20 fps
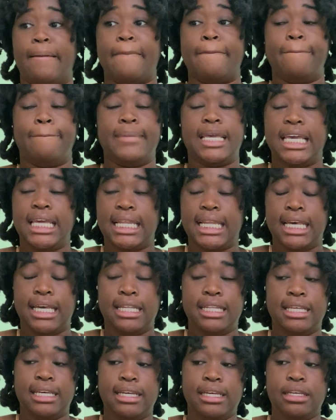me
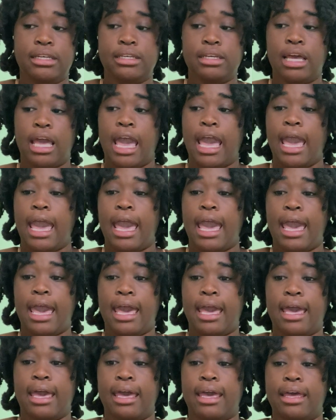lately
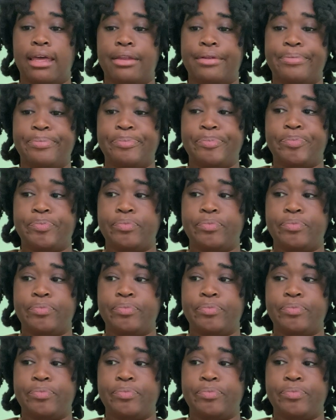and